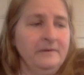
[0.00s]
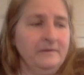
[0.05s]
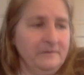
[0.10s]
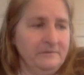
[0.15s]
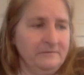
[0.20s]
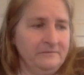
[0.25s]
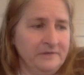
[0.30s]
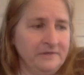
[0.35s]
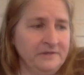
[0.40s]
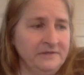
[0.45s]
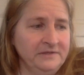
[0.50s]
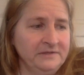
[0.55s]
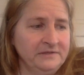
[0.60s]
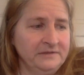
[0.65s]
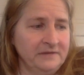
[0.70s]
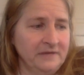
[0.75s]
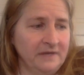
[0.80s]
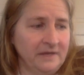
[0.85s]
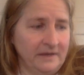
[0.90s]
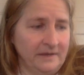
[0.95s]
First,
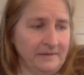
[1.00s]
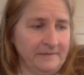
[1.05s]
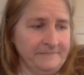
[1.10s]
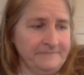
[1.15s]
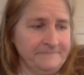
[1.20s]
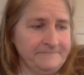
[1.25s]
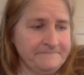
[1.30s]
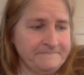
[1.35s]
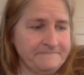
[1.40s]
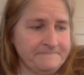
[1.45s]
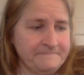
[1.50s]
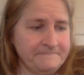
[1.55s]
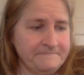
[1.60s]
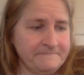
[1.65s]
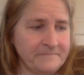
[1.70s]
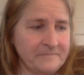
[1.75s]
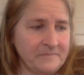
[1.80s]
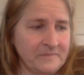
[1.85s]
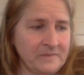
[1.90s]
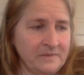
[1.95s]

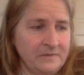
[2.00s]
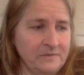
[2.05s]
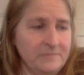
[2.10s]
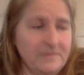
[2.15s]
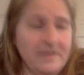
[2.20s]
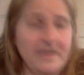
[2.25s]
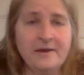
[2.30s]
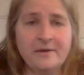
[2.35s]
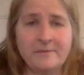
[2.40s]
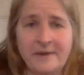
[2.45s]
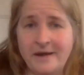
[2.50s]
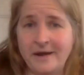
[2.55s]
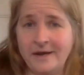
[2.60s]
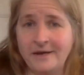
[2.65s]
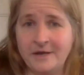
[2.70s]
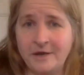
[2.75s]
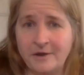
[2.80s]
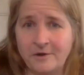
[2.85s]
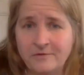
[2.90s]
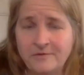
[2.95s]
you may or may not
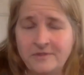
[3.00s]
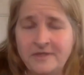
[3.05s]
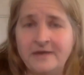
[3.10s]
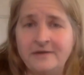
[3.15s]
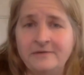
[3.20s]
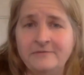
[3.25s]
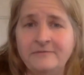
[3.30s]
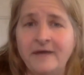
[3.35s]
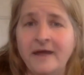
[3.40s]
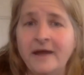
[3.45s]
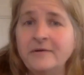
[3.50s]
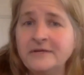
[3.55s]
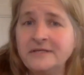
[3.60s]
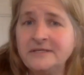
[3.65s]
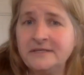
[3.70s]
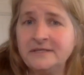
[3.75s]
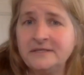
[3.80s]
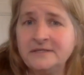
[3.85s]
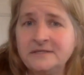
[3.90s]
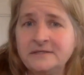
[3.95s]
know that
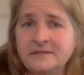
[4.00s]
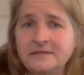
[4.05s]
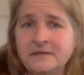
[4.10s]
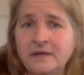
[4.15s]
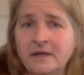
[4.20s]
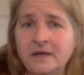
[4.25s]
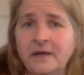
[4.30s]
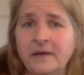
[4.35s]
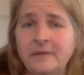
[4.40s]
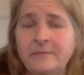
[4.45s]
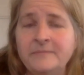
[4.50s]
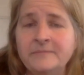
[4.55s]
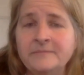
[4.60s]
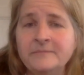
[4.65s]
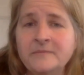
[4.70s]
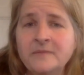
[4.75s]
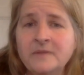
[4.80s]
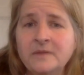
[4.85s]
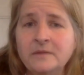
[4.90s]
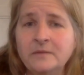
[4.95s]
viruses,
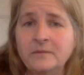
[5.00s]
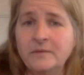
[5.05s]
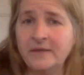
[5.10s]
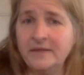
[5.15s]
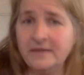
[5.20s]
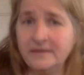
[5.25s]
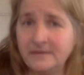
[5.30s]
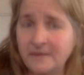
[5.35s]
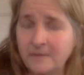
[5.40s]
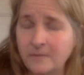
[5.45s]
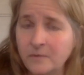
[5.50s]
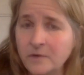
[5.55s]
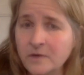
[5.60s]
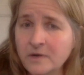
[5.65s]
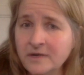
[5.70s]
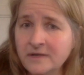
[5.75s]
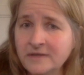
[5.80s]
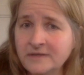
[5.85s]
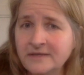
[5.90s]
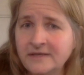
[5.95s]
the way that they
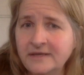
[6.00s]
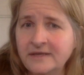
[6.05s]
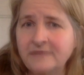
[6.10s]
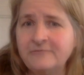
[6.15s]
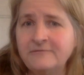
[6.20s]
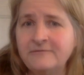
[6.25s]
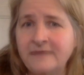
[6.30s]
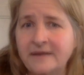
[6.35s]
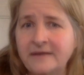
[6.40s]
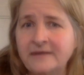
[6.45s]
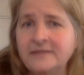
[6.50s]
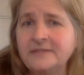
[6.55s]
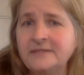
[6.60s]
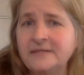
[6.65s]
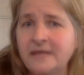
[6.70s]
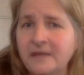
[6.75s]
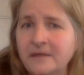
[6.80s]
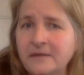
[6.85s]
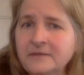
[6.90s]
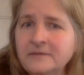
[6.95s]
work is they infect
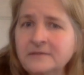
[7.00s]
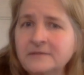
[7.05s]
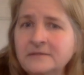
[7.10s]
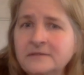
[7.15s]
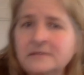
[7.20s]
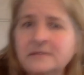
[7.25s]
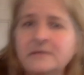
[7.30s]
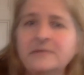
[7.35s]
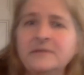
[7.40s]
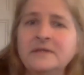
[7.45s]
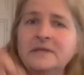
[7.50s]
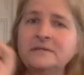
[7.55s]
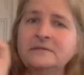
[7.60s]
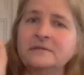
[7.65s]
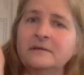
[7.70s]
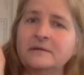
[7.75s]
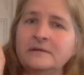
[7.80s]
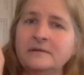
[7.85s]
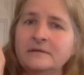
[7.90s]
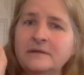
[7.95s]
cells. So
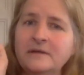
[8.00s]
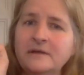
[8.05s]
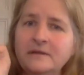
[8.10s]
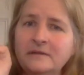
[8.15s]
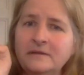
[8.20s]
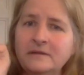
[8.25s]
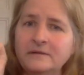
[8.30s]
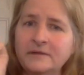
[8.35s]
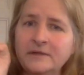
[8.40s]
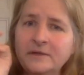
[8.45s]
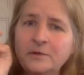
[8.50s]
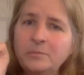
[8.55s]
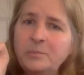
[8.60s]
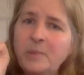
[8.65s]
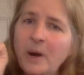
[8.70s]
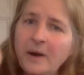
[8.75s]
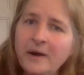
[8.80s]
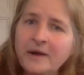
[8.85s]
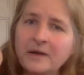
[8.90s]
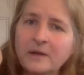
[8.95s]
they're little
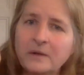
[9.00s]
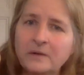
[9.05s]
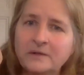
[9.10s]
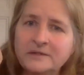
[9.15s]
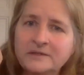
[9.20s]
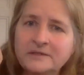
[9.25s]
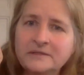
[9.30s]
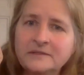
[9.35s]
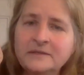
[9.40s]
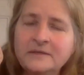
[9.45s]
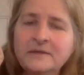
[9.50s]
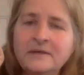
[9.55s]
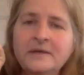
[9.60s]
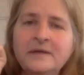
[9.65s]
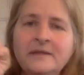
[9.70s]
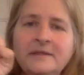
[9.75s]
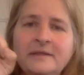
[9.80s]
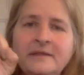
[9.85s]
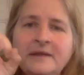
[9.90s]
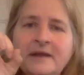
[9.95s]
particles
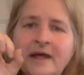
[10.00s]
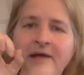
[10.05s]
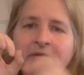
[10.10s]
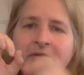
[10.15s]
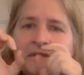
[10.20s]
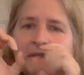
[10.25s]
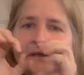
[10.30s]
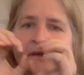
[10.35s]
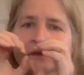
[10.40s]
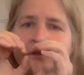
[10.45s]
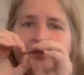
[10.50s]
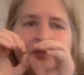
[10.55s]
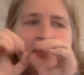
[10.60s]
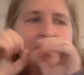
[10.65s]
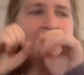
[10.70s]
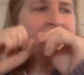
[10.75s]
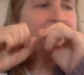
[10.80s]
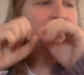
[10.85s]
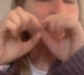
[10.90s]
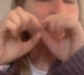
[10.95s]
that have a little genetic